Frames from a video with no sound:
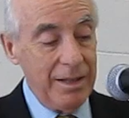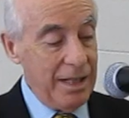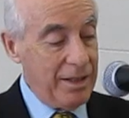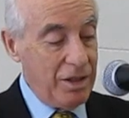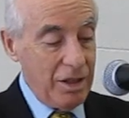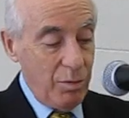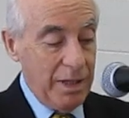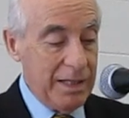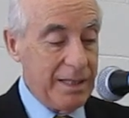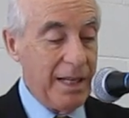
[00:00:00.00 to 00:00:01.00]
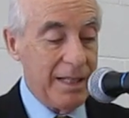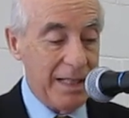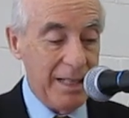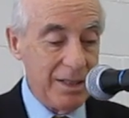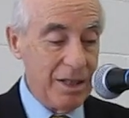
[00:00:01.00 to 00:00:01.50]
That's just what it says.
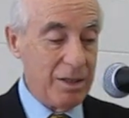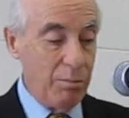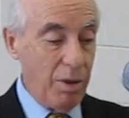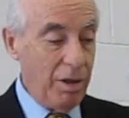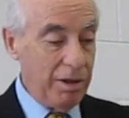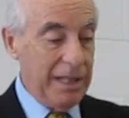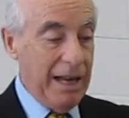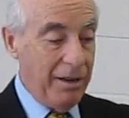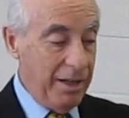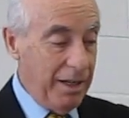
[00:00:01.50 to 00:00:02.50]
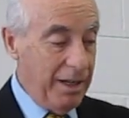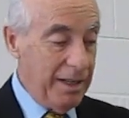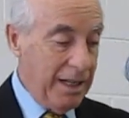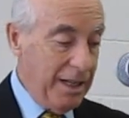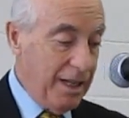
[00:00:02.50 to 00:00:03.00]
That's just boiled down
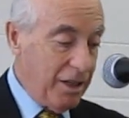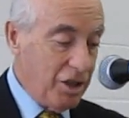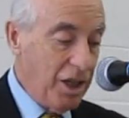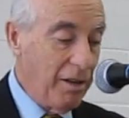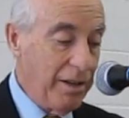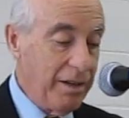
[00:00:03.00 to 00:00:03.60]
in a nutshell.